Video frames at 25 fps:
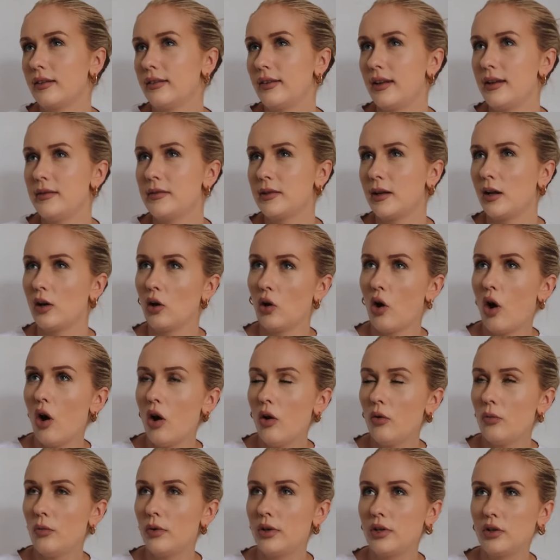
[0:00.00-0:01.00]
seems a
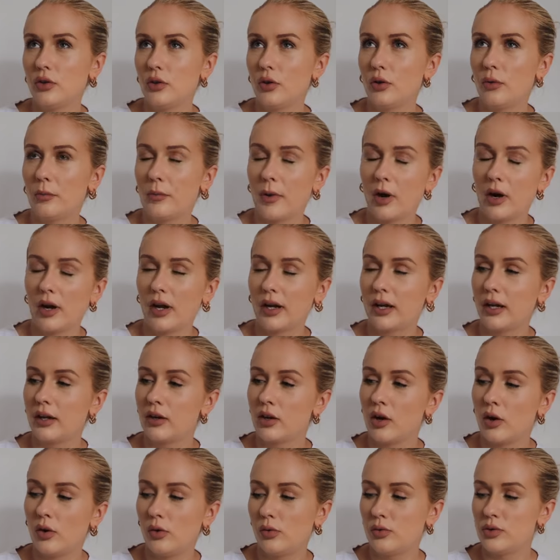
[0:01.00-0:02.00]
lot when you're buying
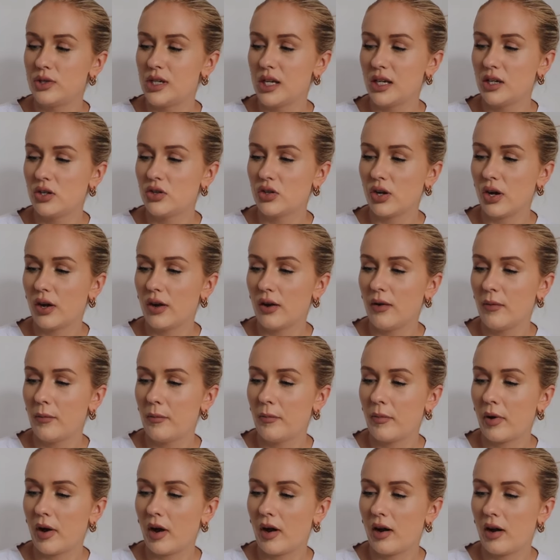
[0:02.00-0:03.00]
an old t-shirt,
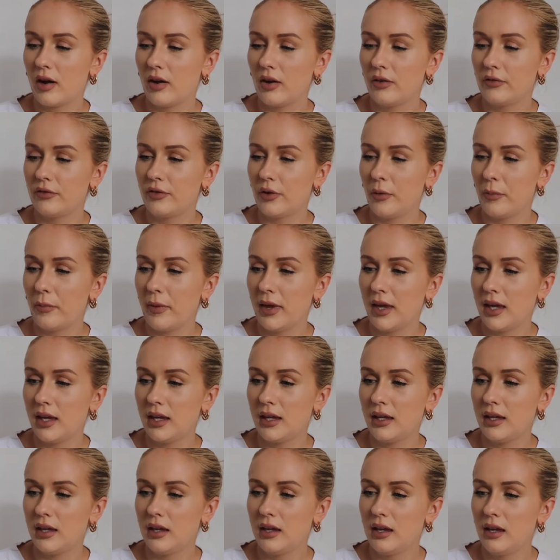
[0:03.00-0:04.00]
but for
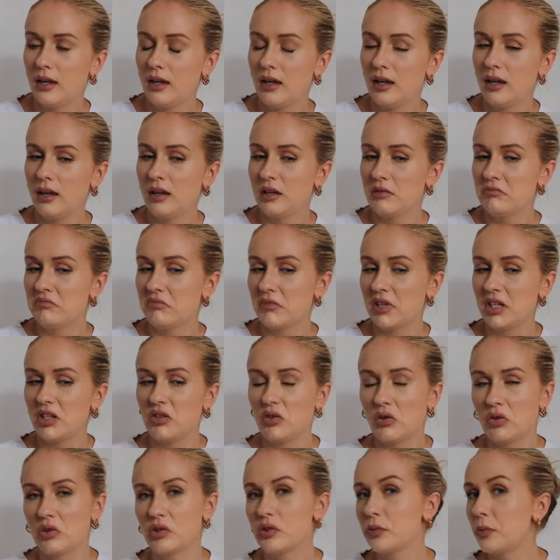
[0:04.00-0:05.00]
me,
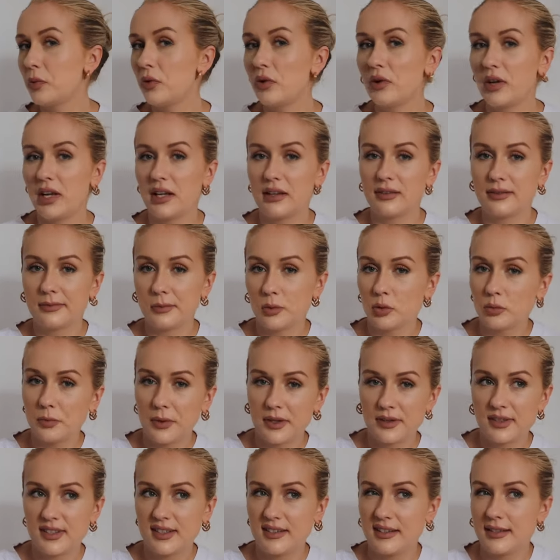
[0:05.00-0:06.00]
you're supporting small
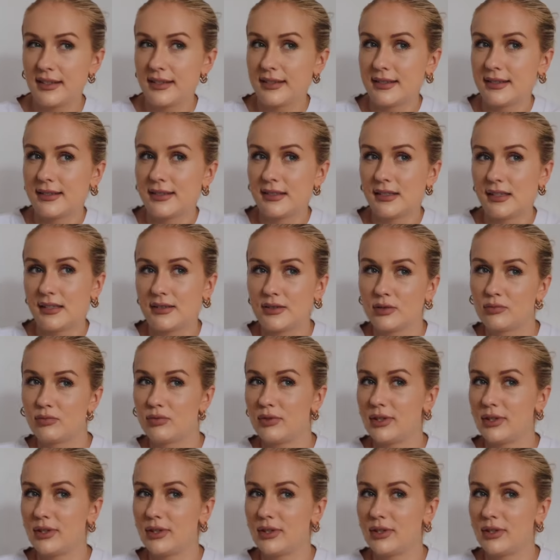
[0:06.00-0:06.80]
businesses it's a